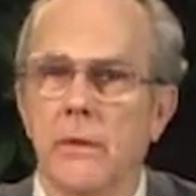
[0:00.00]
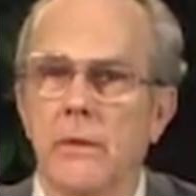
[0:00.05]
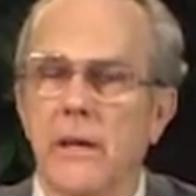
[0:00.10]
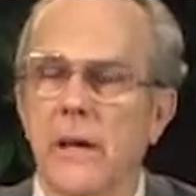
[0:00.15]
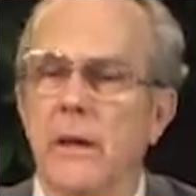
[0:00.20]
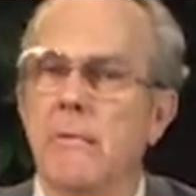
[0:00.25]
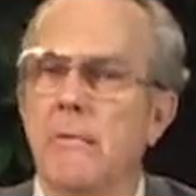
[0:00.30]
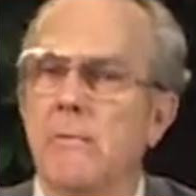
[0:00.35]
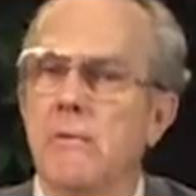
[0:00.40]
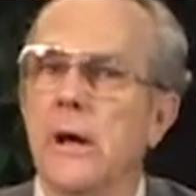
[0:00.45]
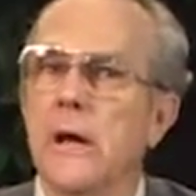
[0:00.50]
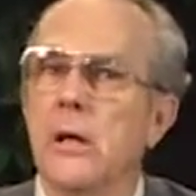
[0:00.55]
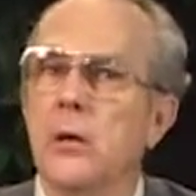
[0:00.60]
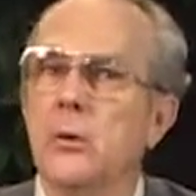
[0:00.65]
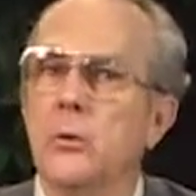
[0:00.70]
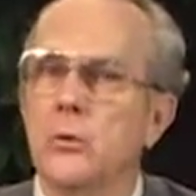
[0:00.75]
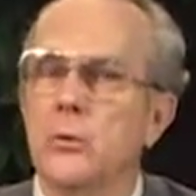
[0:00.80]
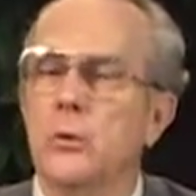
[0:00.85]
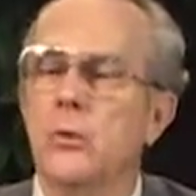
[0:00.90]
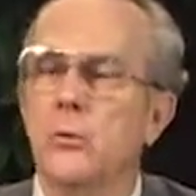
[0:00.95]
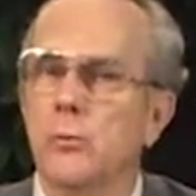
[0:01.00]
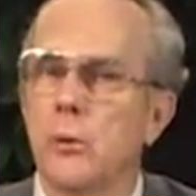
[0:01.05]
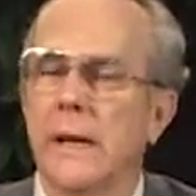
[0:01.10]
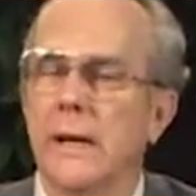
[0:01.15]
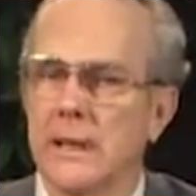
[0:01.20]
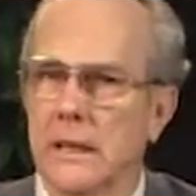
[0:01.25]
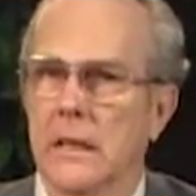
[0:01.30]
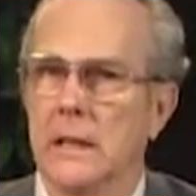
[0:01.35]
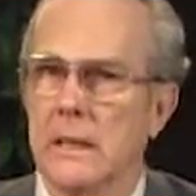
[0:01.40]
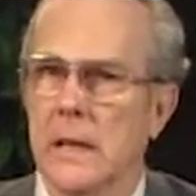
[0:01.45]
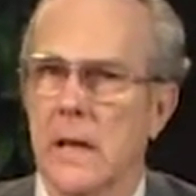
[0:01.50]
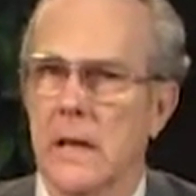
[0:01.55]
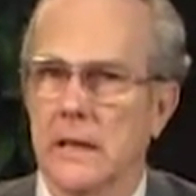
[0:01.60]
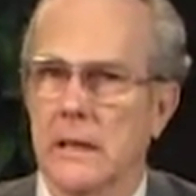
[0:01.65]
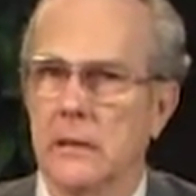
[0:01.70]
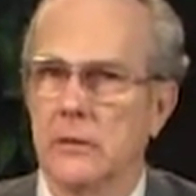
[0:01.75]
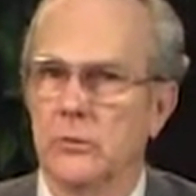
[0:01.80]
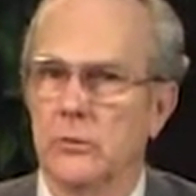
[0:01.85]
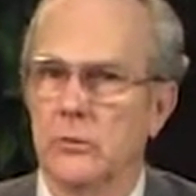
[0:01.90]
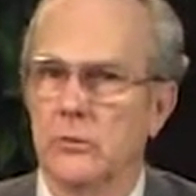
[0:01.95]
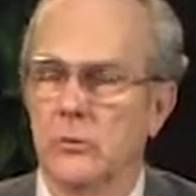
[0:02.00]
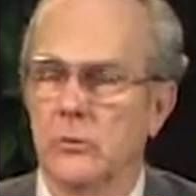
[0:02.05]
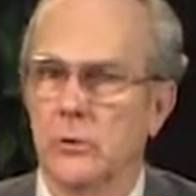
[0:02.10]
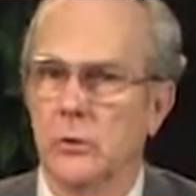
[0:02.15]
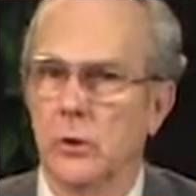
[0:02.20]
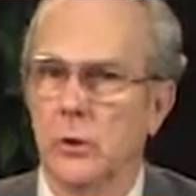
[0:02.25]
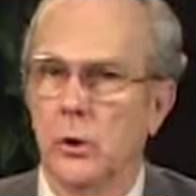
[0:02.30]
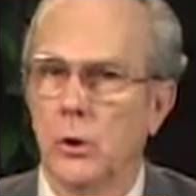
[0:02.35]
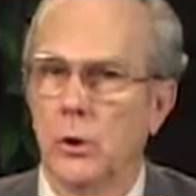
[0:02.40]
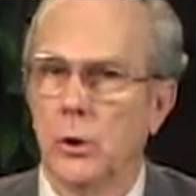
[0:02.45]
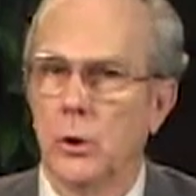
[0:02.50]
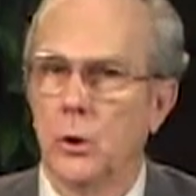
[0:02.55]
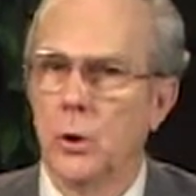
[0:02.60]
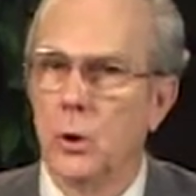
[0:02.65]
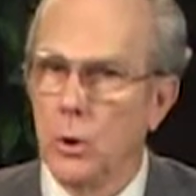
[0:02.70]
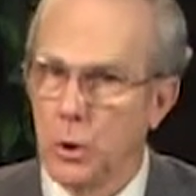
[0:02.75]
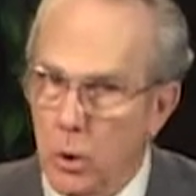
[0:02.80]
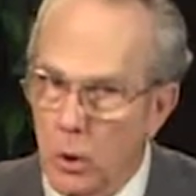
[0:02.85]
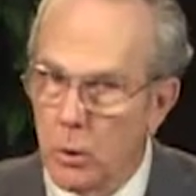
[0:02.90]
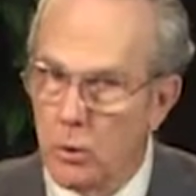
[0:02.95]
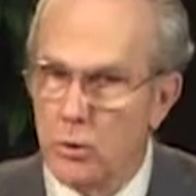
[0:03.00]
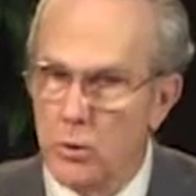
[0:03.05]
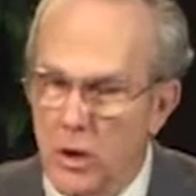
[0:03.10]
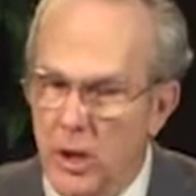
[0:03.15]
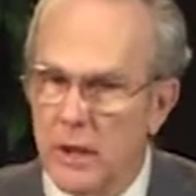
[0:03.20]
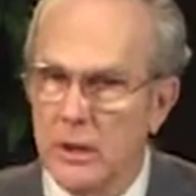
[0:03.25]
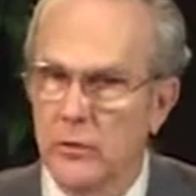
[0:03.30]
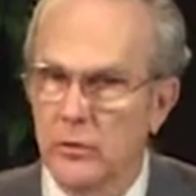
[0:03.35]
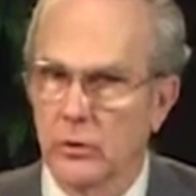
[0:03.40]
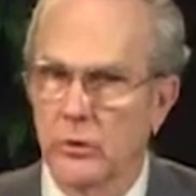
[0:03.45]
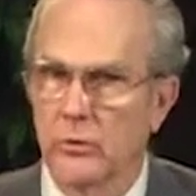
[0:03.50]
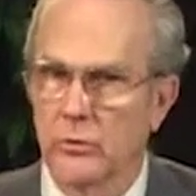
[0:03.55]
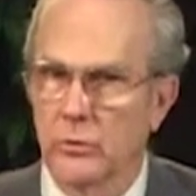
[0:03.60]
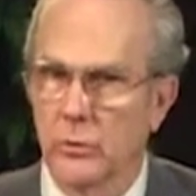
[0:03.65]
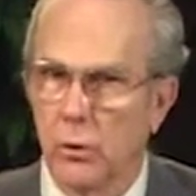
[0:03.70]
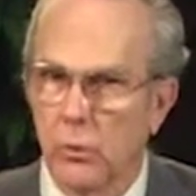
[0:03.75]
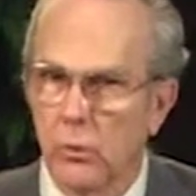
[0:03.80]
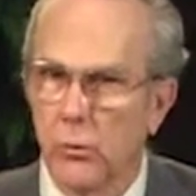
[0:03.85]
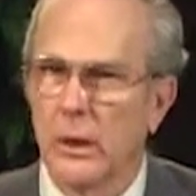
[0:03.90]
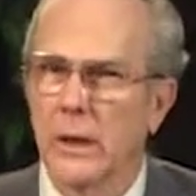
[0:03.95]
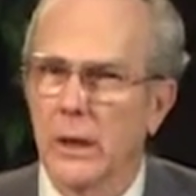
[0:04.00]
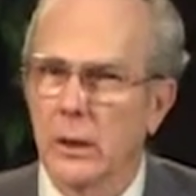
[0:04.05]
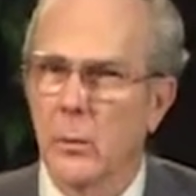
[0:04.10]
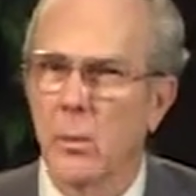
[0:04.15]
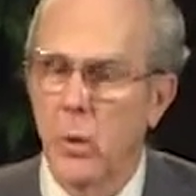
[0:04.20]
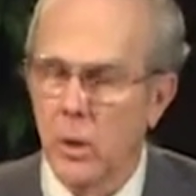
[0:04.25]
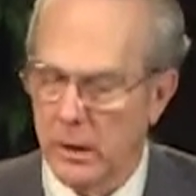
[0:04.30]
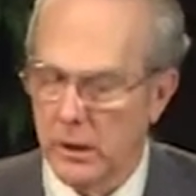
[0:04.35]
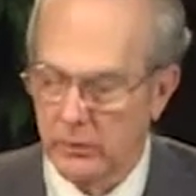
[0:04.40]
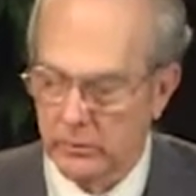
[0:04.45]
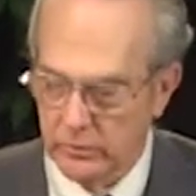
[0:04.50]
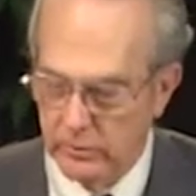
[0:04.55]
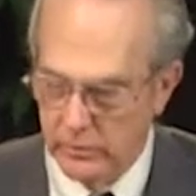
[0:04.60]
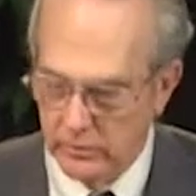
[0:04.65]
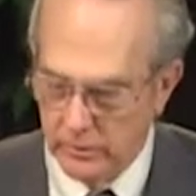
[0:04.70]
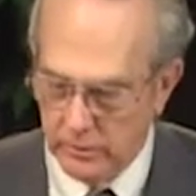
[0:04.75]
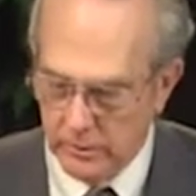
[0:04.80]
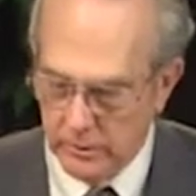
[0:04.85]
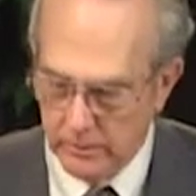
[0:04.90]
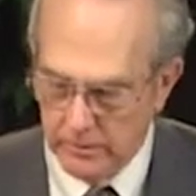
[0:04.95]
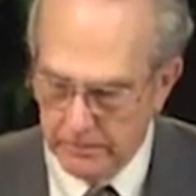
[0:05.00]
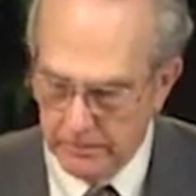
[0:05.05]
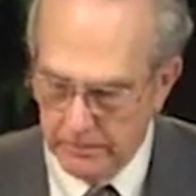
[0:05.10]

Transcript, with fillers: They failed to recognize who Jesus really was.